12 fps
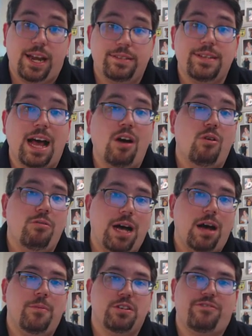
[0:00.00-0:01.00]
How how
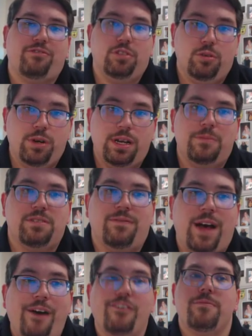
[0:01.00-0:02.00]
much fluid, how much
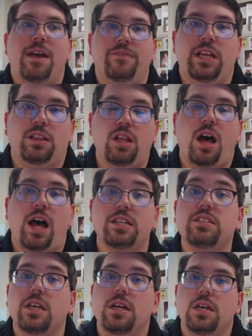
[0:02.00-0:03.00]
volume have they lost,
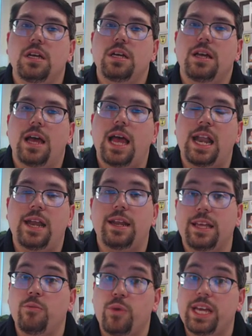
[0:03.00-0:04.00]
and
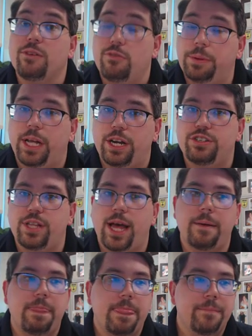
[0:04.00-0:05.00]
we can replenish that.
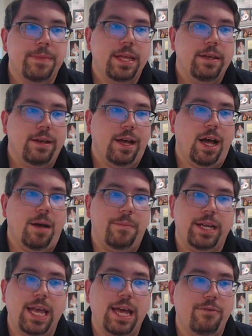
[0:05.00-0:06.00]
Um,
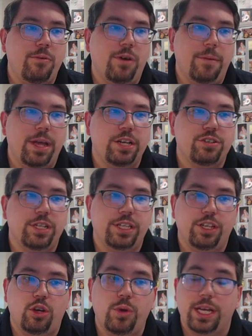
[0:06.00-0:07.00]
again, we want to make sure that the
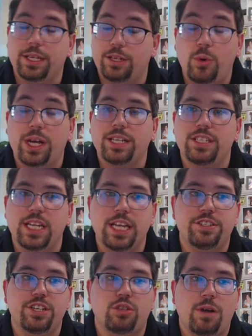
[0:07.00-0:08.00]
quick, quickest and
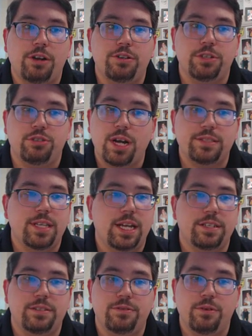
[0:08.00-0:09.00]
easiest route to address that is
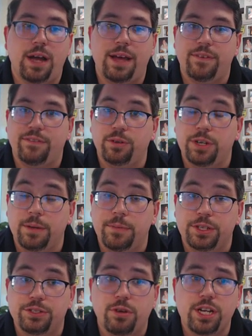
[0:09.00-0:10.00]
through IV fluid
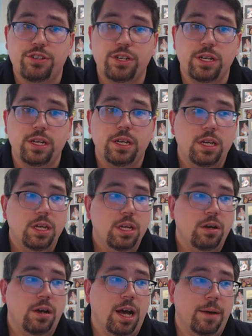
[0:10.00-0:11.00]
administration.
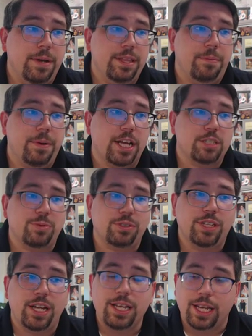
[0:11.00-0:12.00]
Um, in the prehospital
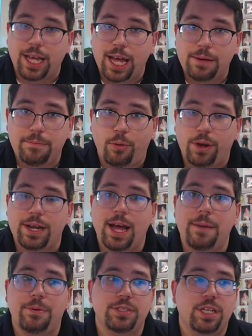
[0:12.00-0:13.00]
setting, again,
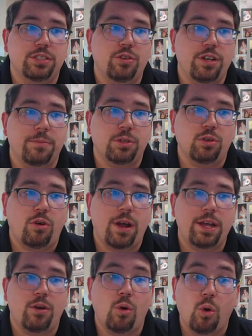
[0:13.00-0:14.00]
0.9% sodium chloride
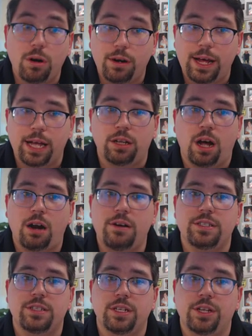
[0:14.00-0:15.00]
or LR is
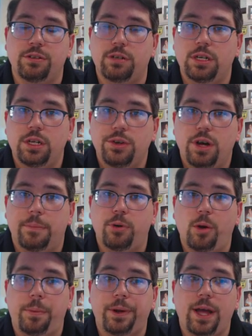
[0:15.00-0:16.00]
another
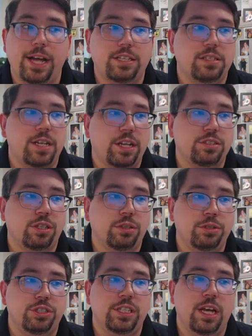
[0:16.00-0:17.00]
appropriate isotonic
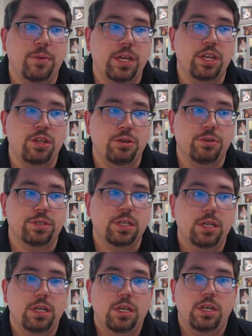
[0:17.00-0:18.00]
solution that we can use
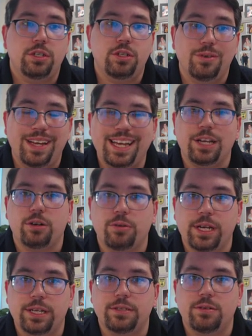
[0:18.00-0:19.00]
to
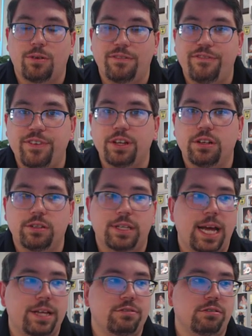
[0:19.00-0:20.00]
increase or fill
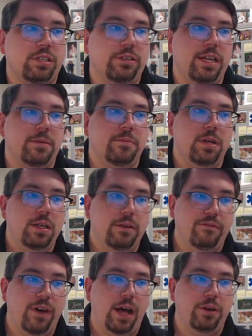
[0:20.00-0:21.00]
that circulating
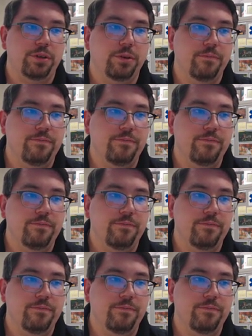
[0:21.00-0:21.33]
volume.